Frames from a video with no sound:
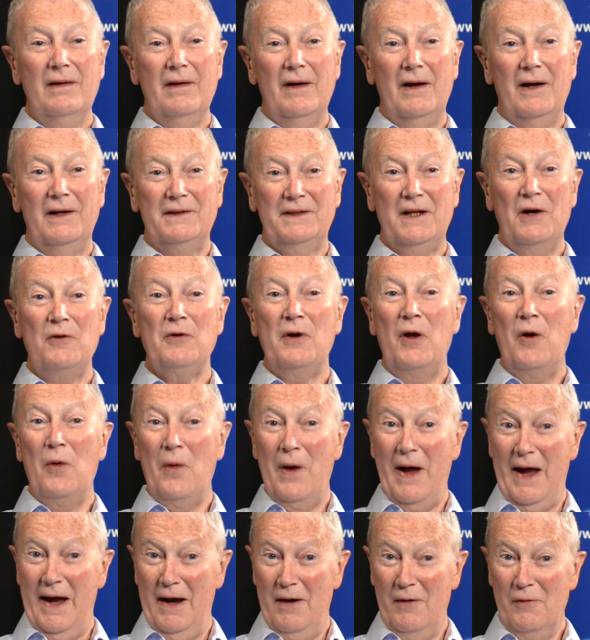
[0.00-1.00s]
I don't know
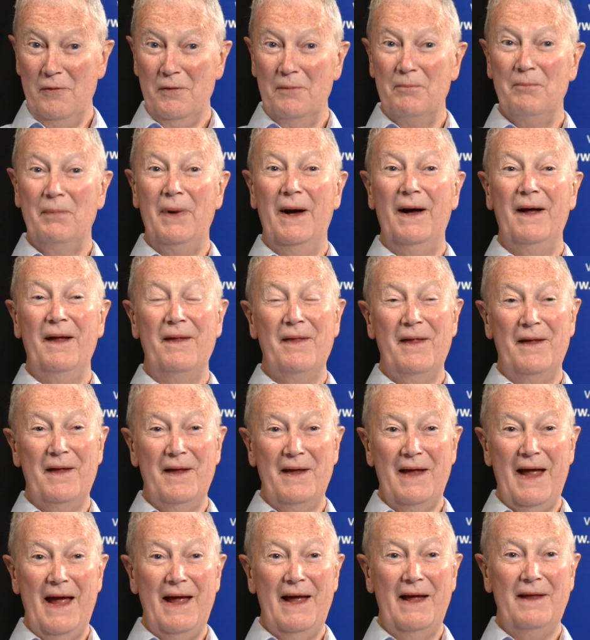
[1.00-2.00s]
how, but
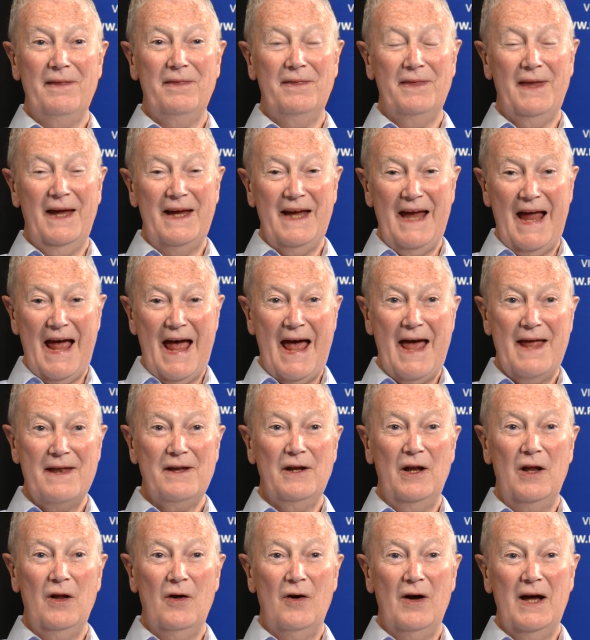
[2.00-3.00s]
they
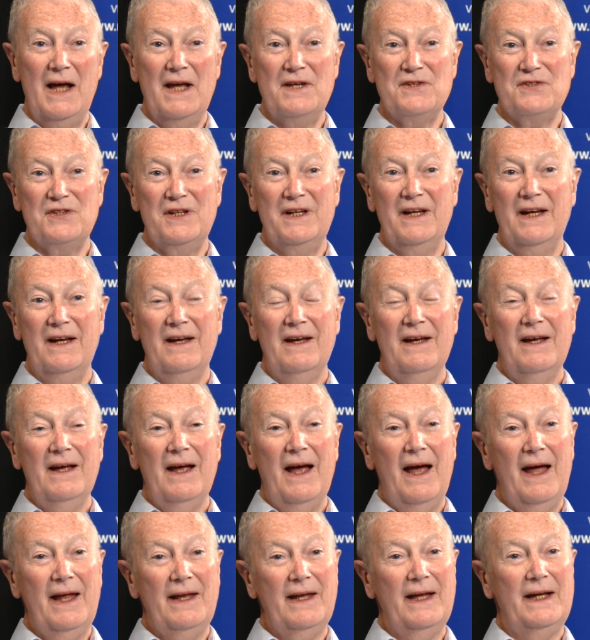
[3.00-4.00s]
analyse it
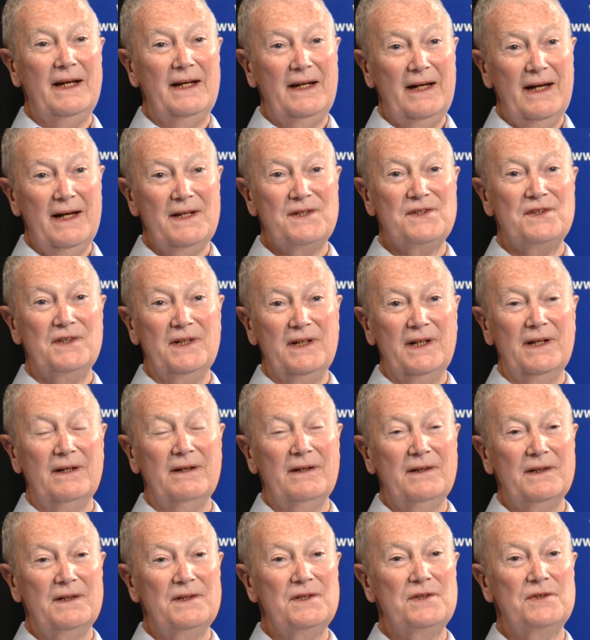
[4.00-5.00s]
and they get it
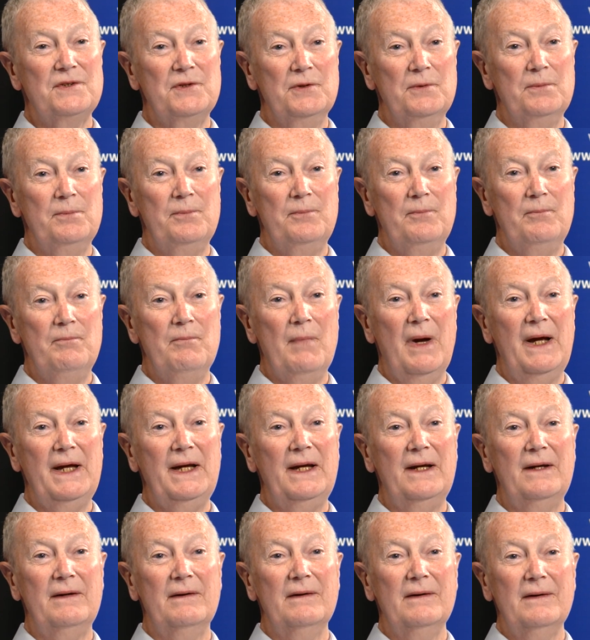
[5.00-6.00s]
to
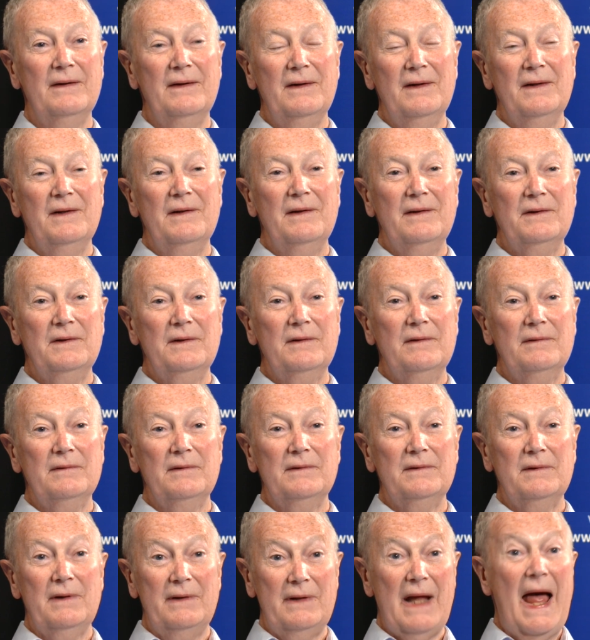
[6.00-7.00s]
make
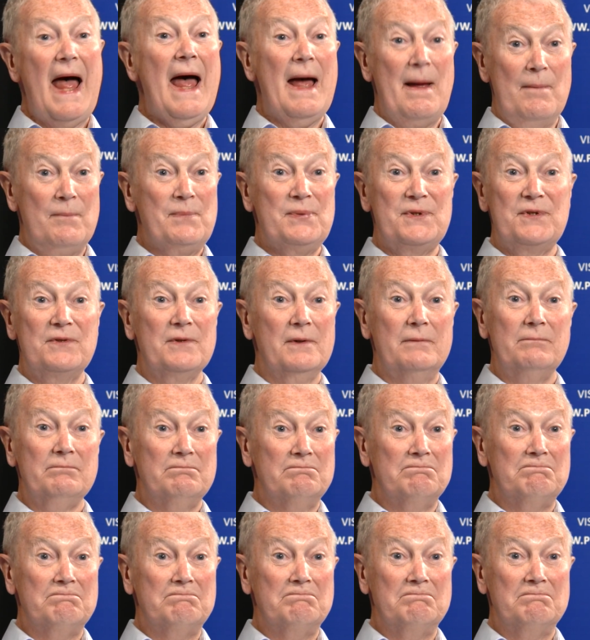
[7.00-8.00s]
apps
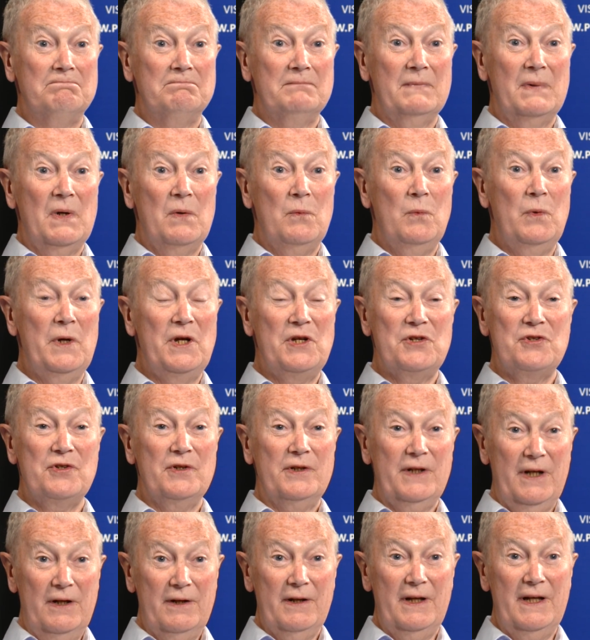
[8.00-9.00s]
which
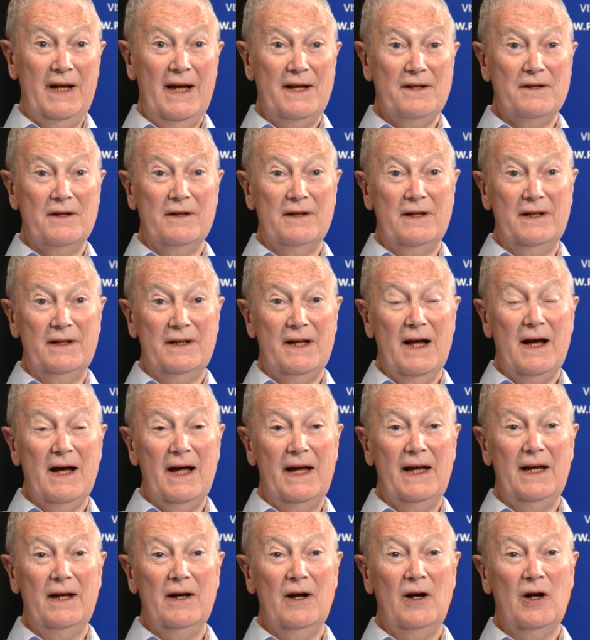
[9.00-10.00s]
at the end of the
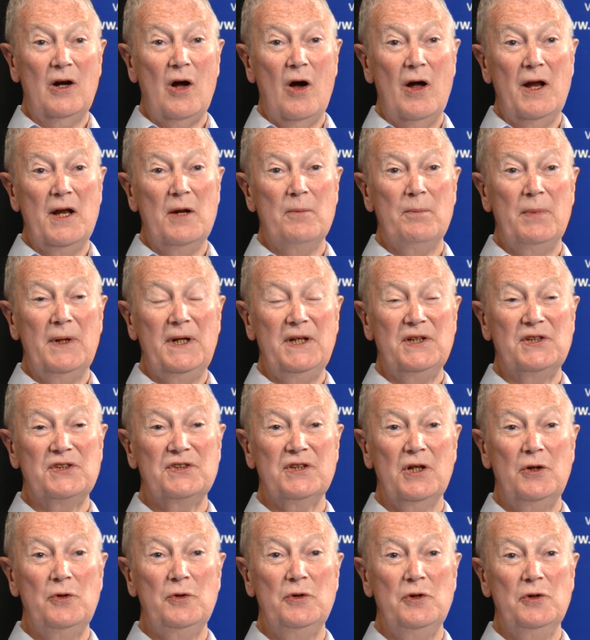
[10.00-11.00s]
day are going to be
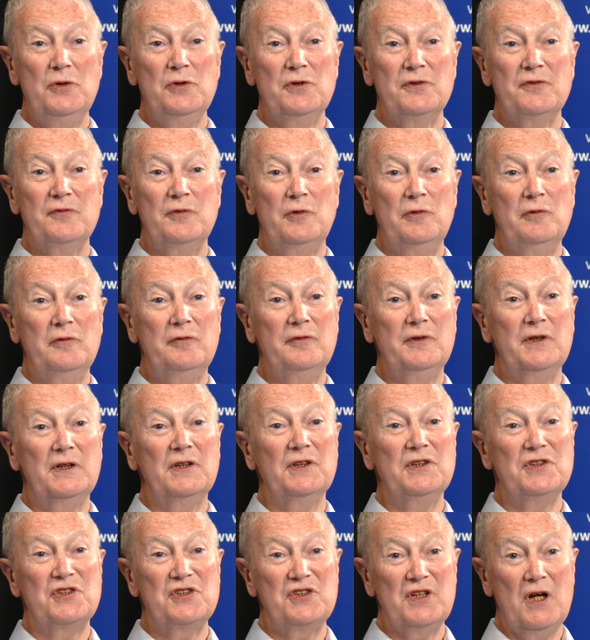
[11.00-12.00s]
so useful for
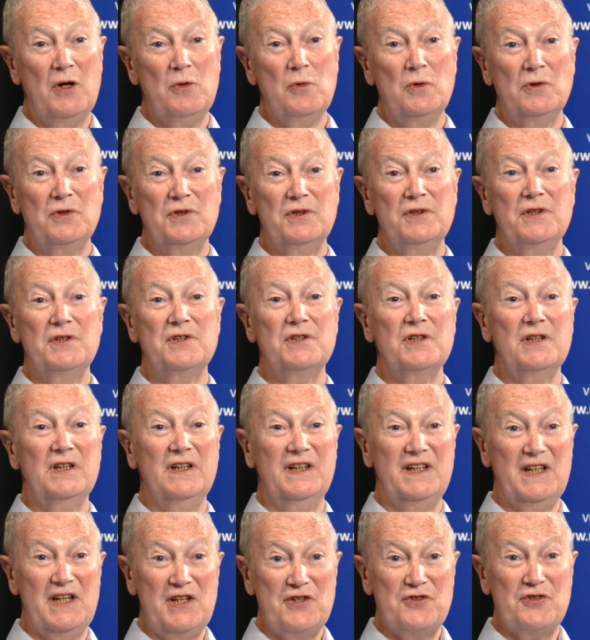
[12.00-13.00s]
consultants,
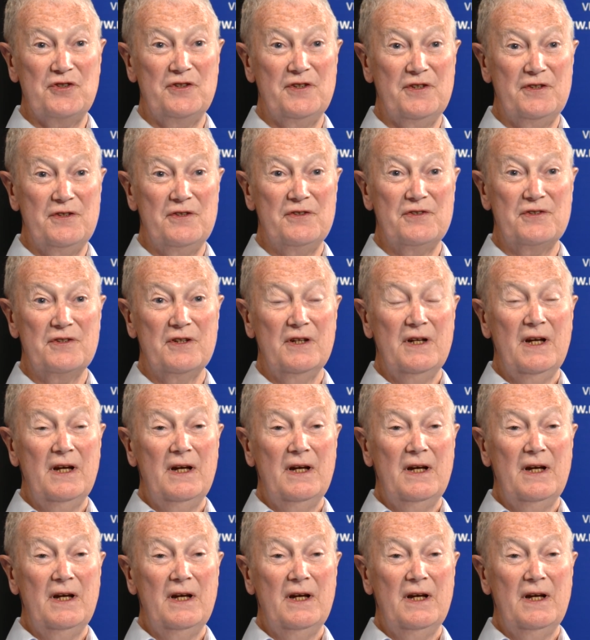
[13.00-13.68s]
clinicians